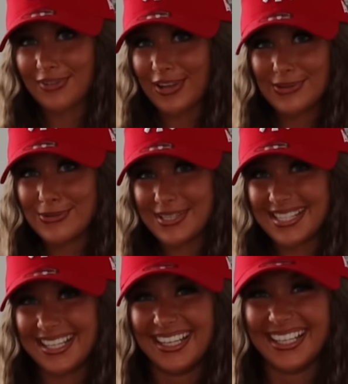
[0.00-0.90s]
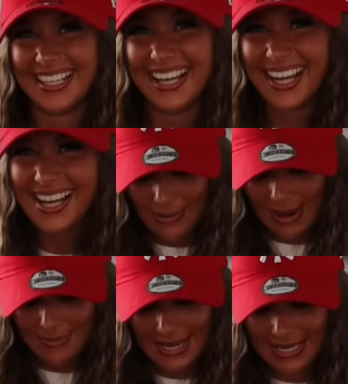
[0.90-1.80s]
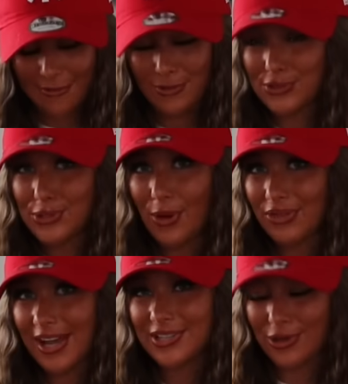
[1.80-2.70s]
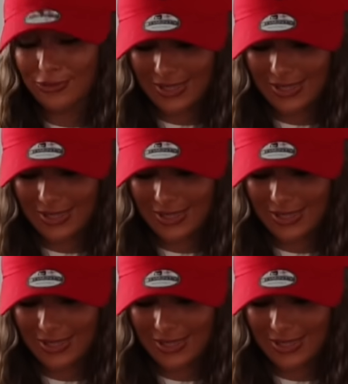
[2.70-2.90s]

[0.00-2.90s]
views. So I mean, if you do want that song